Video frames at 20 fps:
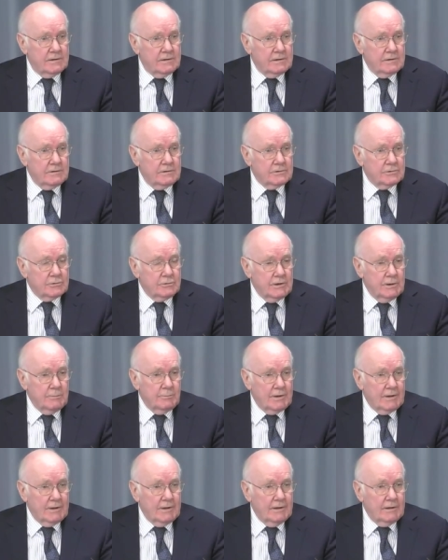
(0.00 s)
And Tony
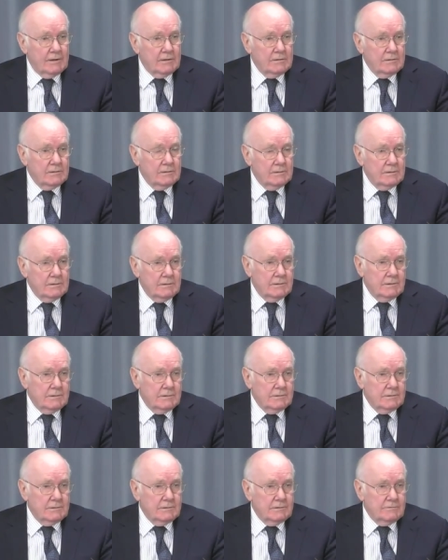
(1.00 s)
Blair
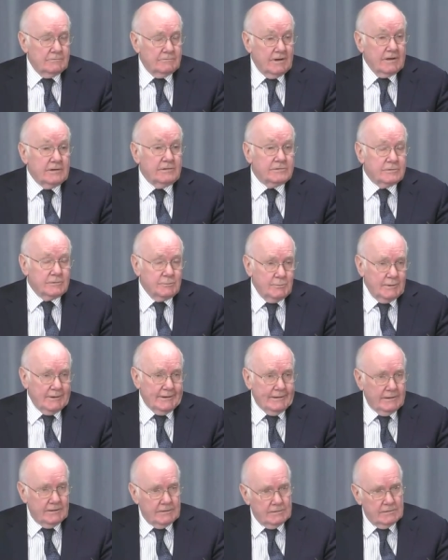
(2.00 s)
invited
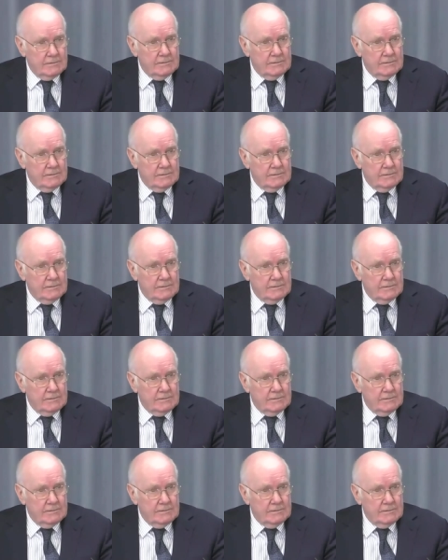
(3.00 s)
me